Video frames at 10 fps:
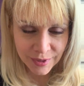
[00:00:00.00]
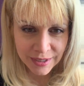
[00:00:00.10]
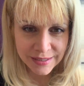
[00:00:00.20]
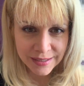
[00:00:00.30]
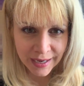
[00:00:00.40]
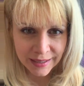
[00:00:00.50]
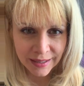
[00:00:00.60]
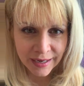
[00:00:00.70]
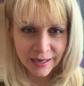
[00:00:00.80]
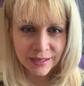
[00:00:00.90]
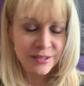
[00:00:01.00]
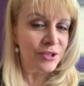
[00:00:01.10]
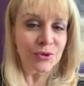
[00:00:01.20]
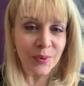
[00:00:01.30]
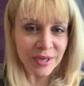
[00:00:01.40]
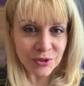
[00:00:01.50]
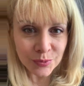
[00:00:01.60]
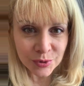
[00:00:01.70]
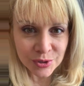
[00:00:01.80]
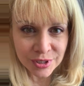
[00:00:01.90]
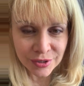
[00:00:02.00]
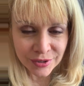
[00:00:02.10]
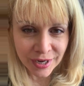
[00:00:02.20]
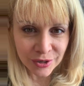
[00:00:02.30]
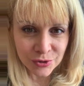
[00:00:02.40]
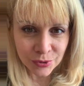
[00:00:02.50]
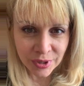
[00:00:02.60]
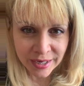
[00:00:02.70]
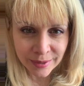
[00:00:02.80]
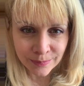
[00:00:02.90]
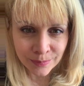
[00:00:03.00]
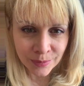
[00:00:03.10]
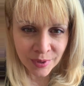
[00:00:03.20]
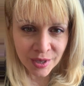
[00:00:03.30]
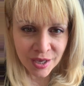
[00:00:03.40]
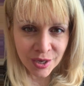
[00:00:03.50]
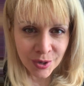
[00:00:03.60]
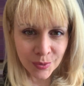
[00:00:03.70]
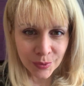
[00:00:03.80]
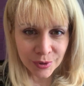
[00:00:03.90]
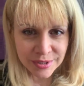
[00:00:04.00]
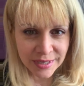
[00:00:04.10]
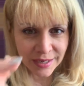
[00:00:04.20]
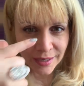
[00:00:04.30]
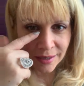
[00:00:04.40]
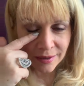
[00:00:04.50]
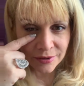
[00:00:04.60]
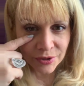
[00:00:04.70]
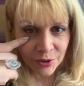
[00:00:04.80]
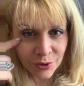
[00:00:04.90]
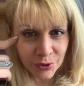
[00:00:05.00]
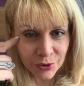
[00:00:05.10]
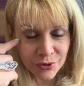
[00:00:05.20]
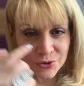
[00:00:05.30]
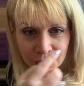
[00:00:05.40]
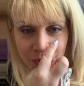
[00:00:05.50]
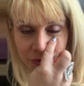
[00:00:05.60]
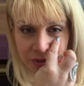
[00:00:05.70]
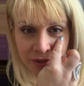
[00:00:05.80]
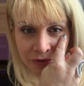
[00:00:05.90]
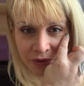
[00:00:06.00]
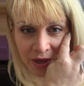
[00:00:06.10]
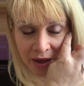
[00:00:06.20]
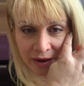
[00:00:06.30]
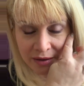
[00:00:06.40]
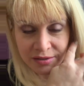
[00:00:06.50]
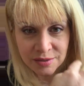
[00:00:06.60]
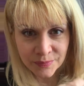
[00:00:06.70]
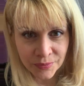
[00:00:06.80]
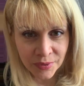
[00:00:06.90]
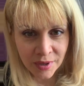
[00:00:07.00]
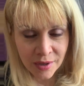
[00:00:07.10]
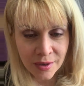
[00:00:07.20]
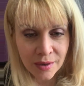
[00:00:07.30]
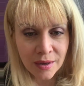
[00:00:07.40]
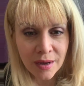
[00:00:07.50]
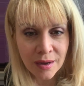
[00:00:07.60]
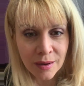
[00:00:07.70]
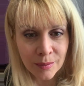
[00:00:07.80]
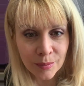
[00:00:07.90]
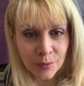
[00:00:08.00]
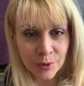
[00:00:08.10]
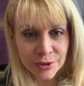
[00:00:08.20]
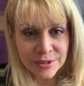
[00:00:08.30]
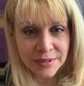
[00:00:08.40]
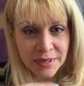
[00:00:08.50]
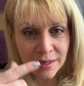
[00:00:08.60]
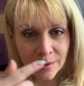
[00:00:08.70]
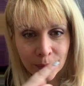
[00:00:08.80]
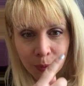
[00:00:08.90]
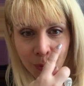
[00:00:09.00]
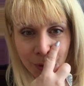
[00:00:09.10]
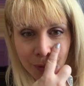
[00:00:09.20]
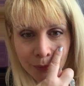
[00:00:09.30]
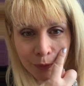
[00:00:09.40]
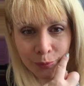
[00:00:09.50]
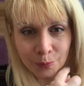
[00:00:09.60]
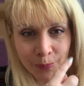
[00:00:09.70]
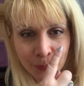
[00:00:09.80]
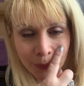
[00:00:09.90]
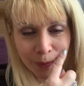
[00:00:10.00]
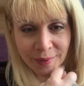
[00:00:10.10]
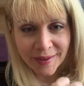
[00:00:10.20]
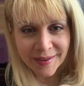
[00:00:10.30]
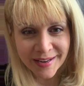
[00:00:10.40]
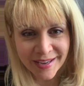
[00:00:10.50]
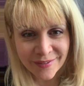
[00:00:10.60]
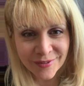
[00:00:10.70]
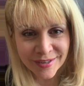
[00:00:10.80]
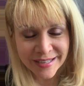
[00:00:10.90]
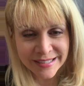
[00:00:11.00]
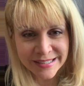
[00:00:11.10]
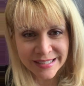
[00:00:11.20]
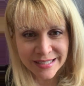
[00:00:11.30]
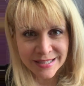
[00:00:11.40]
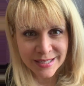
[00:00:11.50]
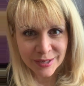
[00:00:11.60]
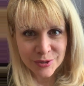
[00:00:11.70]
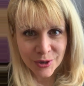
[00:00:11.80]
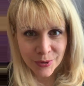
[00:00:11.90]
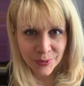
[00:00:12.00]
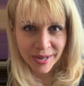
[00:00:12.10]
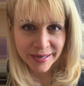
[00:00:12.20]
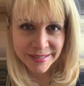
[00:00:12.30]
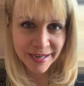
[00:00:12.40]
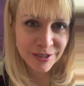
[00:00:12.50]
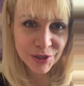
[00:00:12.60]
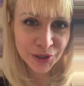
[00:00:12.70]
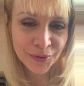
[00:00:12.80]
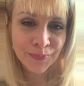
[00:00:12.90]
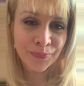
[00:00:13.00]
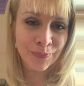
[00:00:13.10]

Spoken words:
a side lighting situation. We're still in natural light. We're seeing darker circles under the eyes. We're seeing more unevenness in skin tone and texture.